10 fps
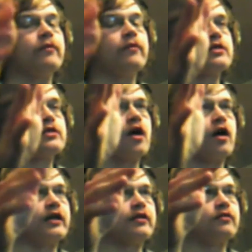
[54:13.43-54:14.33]
but it's
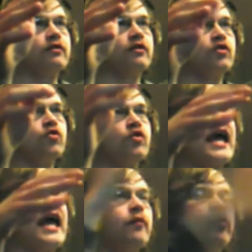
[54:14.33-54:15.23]
not like you
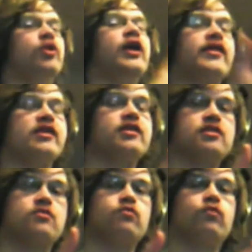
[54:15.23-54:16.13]
can't play
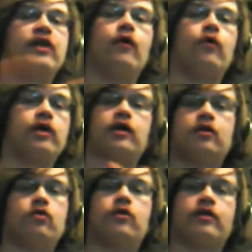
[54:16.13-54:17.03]
this without
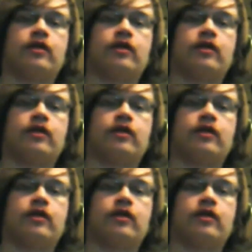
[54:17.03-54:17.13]
it or anything.